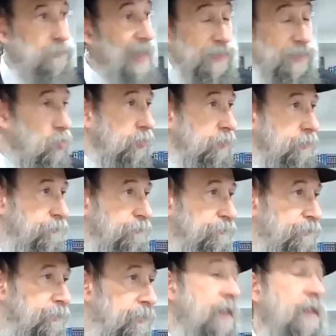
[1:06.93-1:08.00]
That's all.
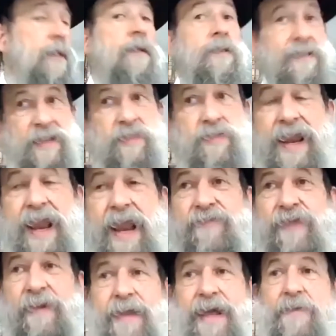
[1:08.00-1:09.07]
That's why a lot of
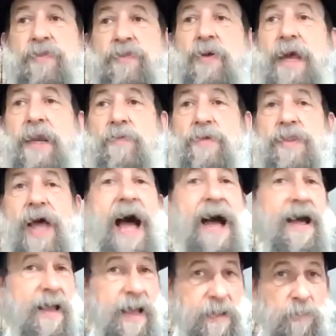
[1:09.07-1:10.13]
time it comes together with
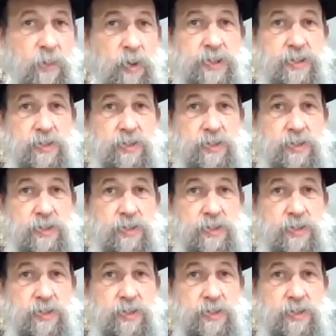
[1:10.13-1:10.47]
Achrei Mois,